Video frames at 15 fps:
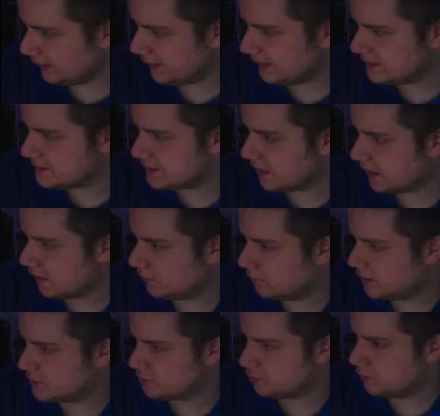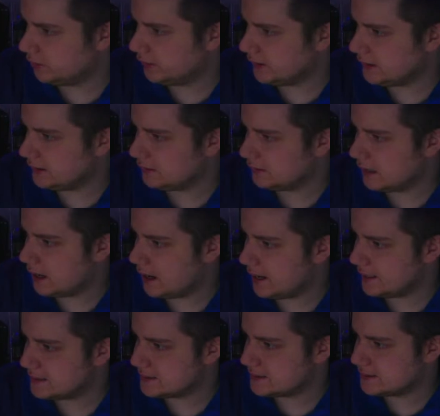is really
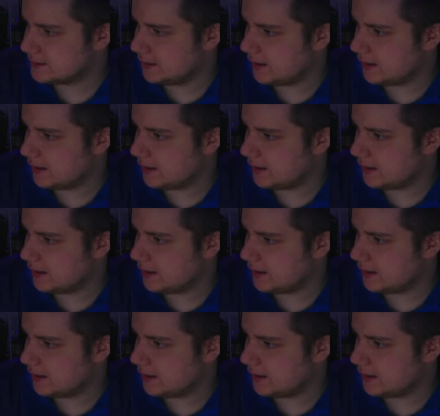not,